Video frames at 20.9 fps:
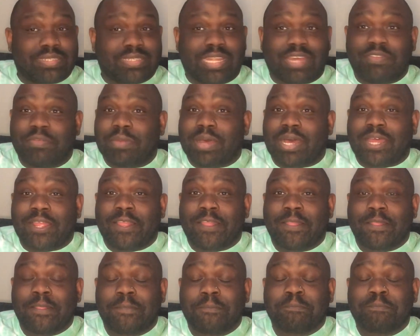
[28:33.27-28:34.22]
never mind.
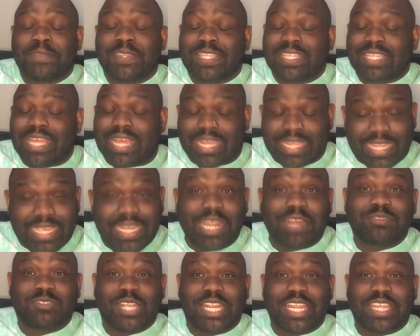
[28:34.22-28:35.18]
Getting
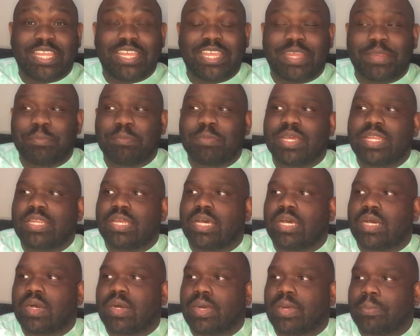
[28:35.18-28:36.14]
off track again, but
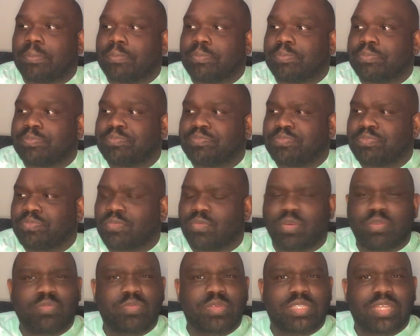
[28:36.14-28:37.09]
um,
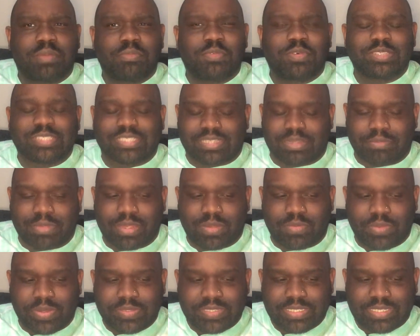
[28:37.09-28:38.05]
what were we talking? What was I talking about?
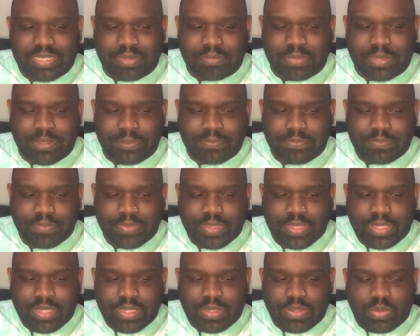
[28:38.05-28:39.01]
What was I talking about?
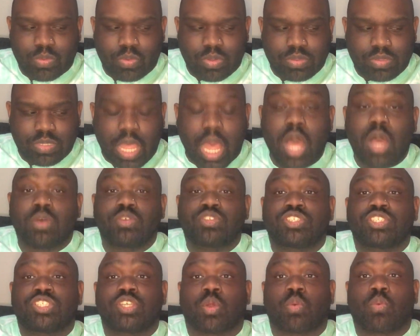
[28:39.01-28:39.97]
Was, oh,
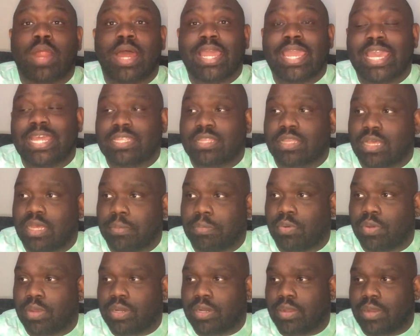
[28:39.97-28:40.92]
so Rock had the gun
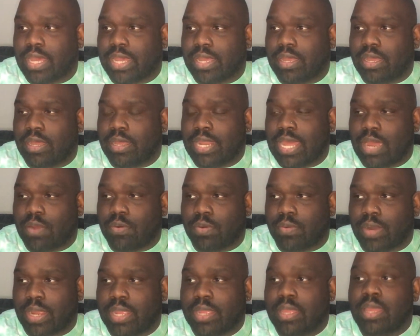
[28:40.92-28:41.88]
pointed on Howard,
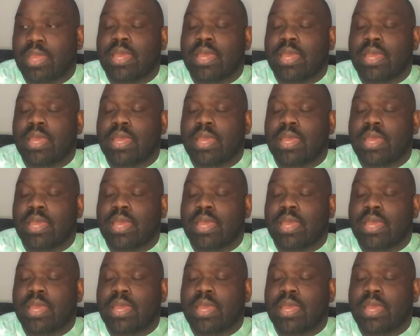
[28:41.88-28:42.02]
right?